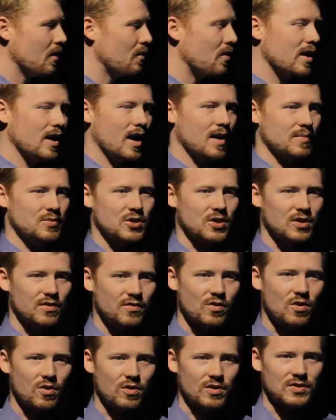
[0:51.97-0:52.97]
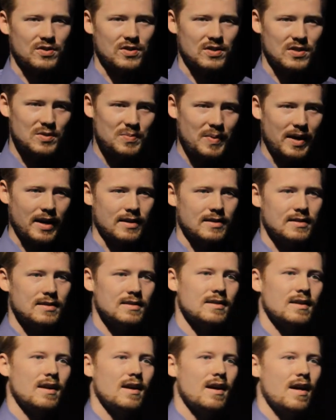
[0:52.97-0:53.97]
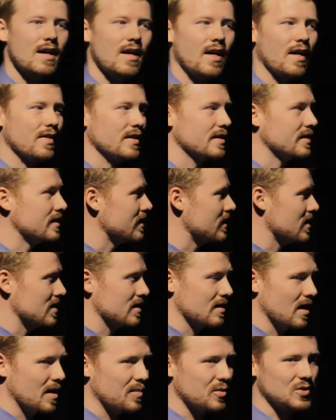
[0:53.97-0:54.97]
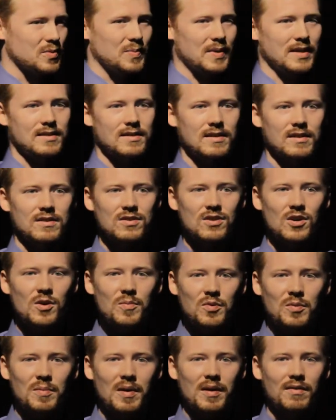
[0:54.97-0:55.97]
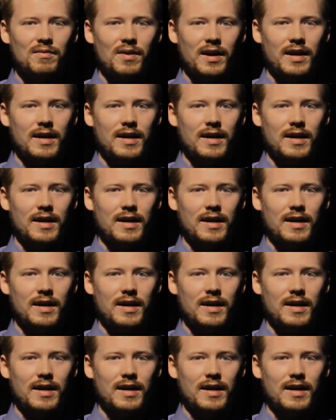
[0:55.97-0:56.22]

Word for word: One option, of course, is space. Uh, this is the Hubble Space Telescope, you may